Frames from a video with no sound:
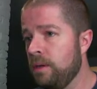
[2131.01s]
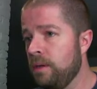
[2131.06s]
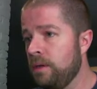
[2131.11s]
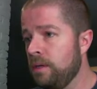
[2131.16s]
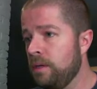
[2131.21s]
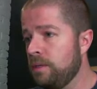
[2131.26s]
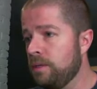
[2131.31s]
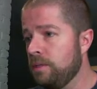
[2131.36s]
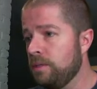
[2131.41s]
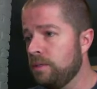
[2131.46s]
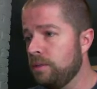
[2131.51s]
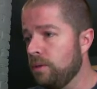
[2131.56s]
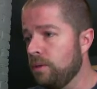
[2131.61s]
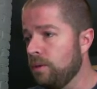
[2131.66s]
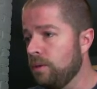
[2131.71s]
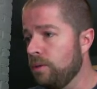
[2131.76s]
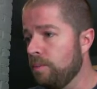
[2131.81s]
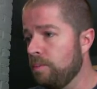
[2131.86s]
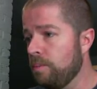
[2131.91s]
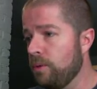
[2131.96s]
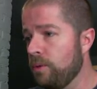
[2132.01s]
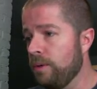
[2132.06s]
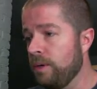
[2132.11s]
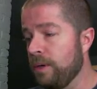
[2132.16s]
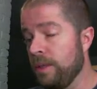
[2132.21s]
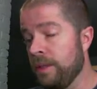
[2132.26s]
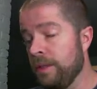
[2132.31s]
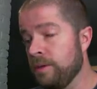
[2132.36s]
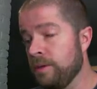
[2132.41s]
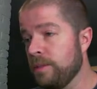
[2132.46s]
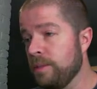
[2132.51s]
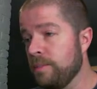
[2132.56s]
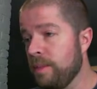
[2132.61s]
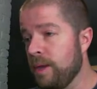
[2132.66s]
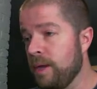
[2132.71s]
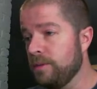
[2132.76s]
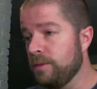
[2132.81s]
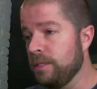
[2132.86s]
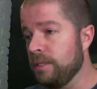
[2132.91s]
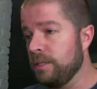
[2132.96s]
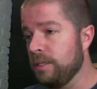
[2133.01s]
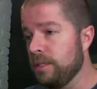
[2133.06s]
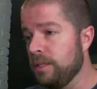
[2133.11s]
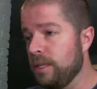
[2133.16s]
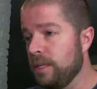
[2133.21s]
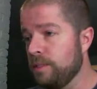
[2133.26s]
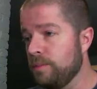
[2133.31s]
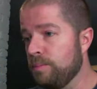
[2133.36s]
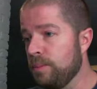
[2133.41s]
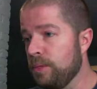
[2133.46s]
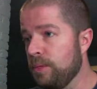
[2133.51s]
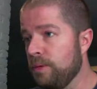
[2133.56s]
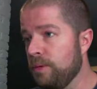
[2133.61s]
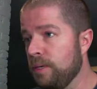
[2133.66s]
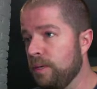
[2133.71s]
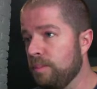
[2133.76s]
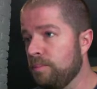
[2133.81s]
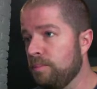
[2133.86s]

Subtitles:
So opponent, and there's the mountain. That's beauty.